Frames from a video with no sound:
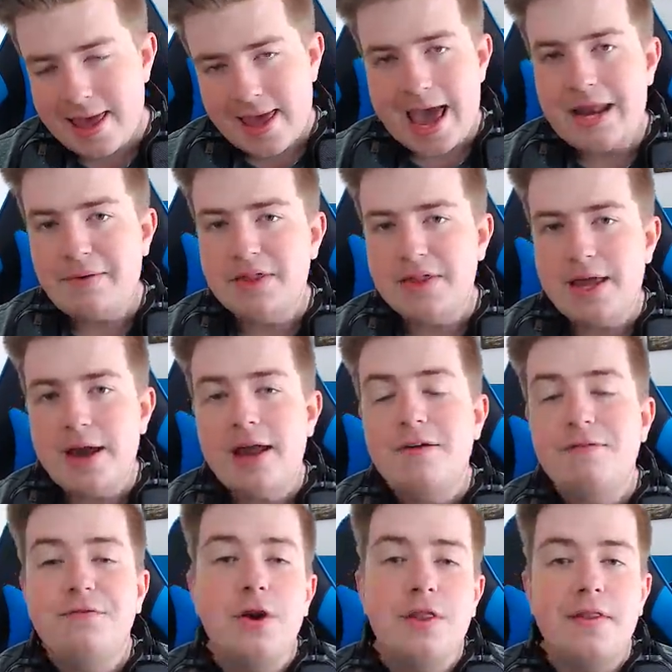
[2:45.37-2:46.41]
And over there in the
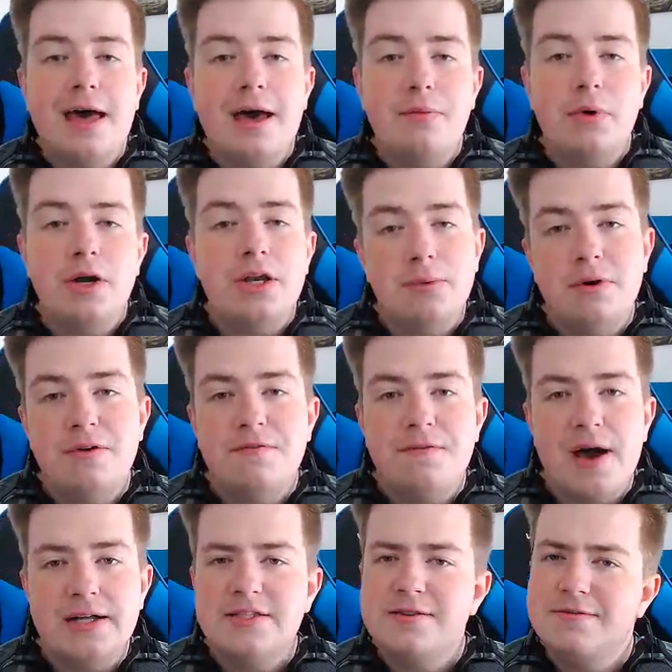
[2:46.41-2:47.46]
front of that one, you will
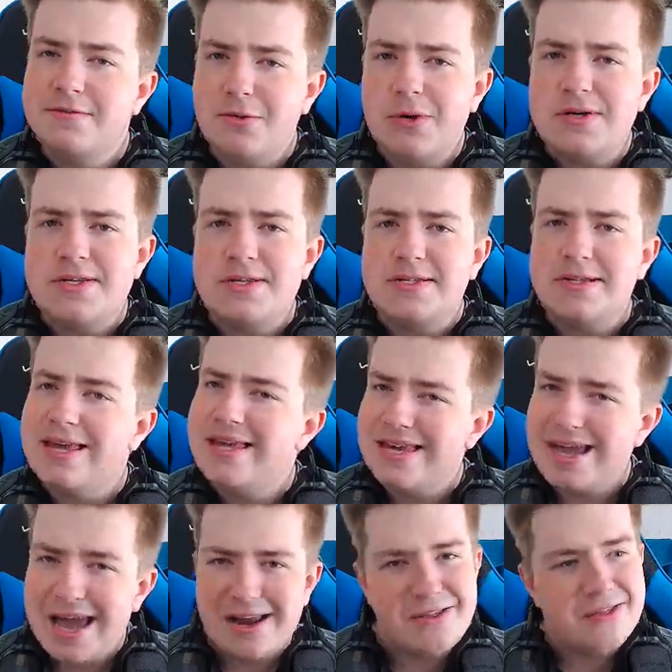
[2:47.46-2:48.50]
find, of course,
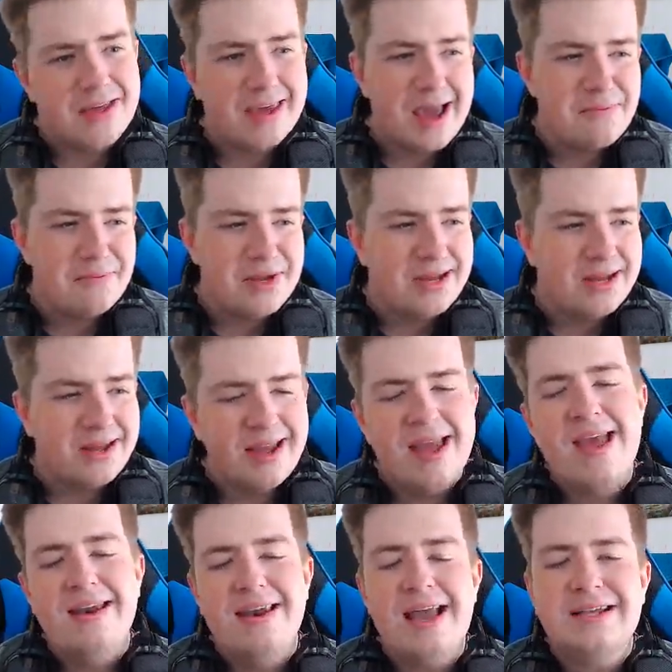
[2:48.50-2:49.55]
yet another camera.
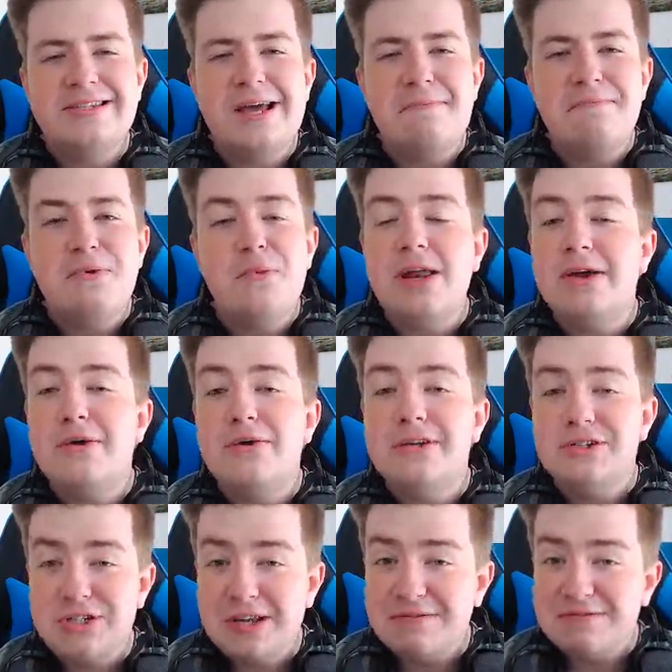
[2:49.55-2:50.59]
Next up, you want to go to
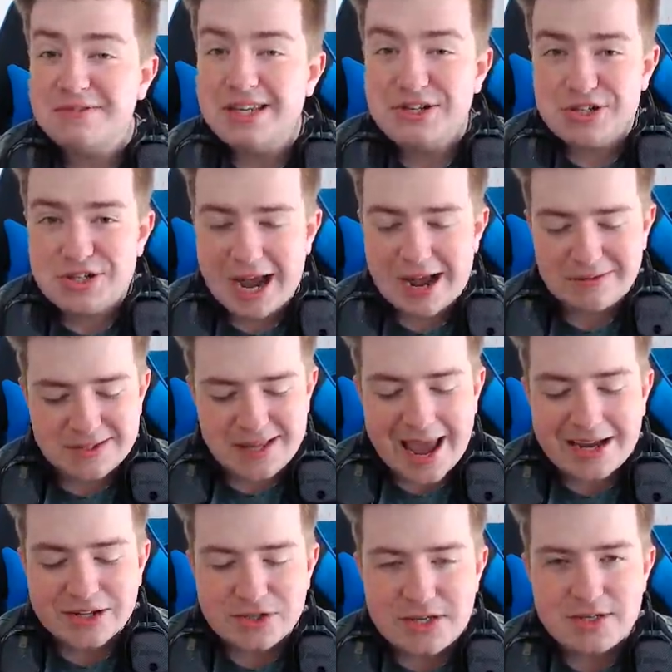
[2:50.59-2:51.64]
Shifty Shafts. They
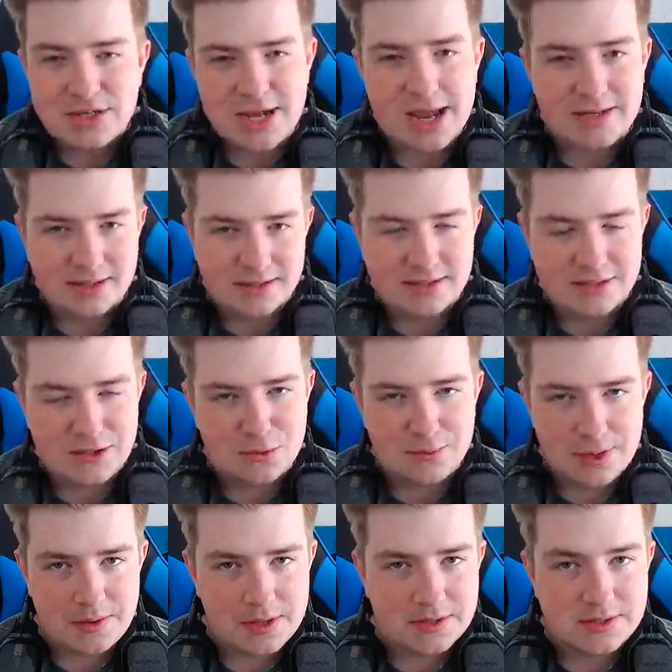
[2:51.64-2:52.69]
actually changed the 2
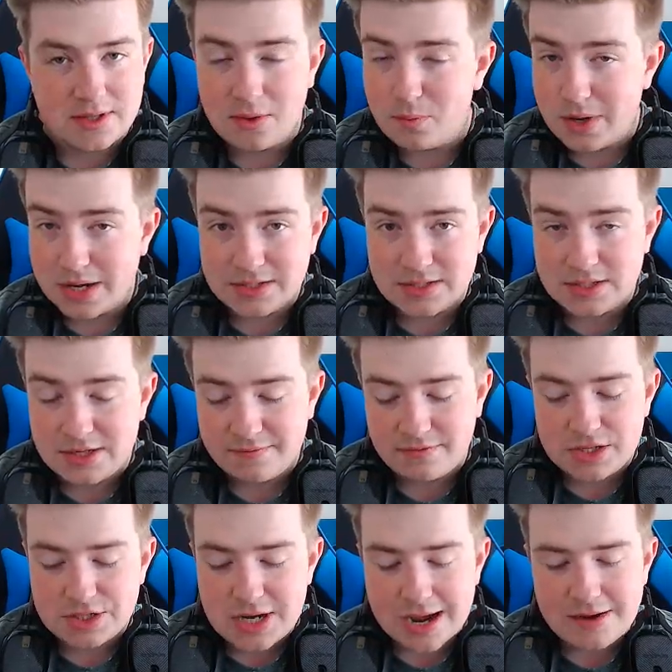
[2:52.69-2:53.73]
buildings to the west of
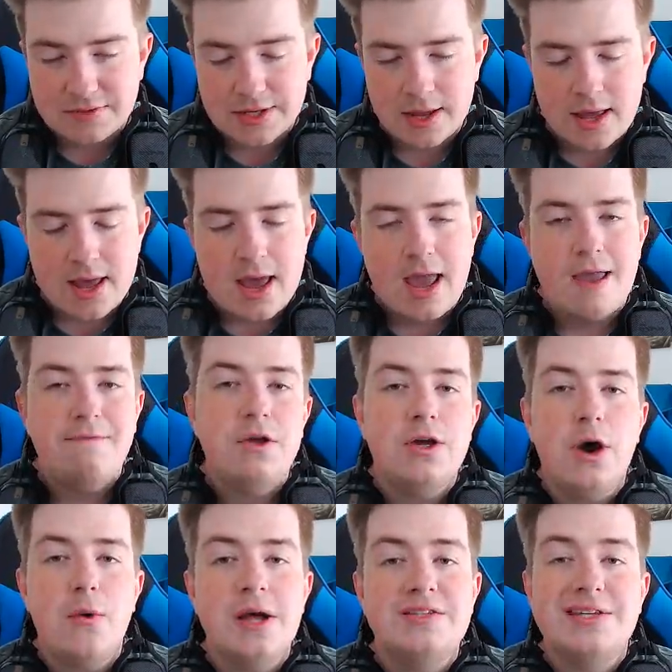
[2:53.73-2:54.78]
Shifty Shafts. If you
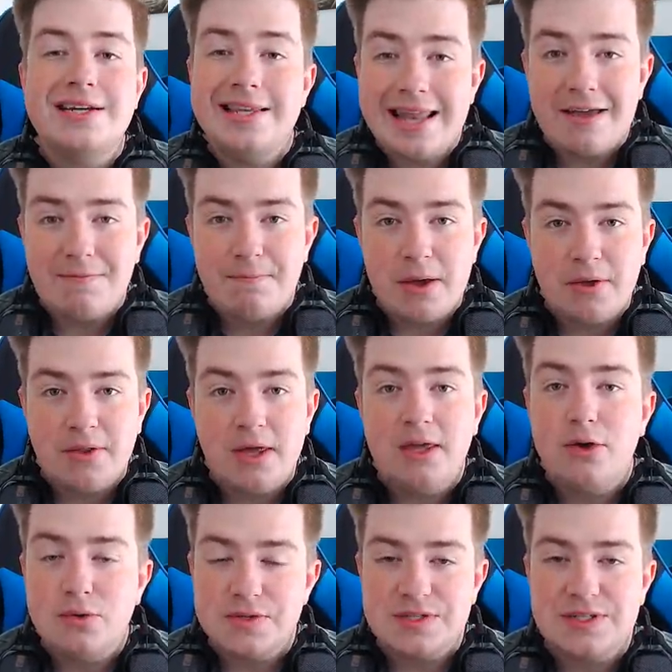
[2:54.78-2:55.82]
go into the left building,
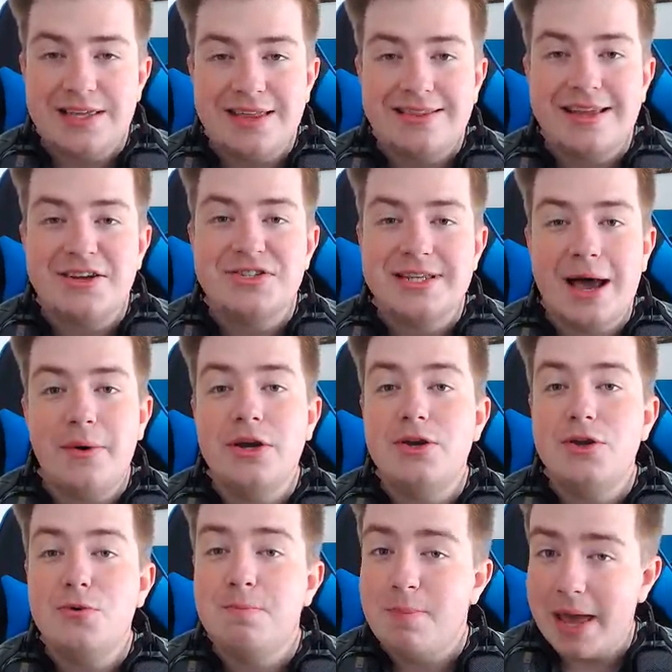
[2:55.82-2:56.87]
you'll see that there's now a
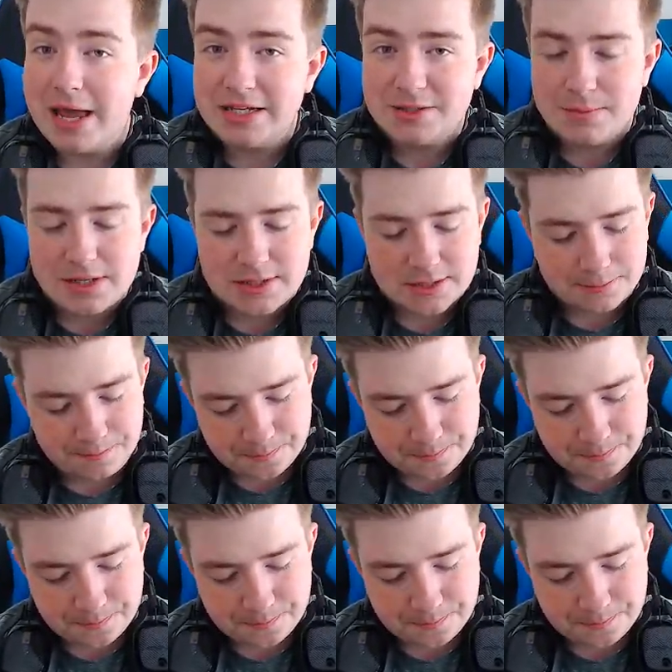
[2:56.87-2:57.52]
new basement.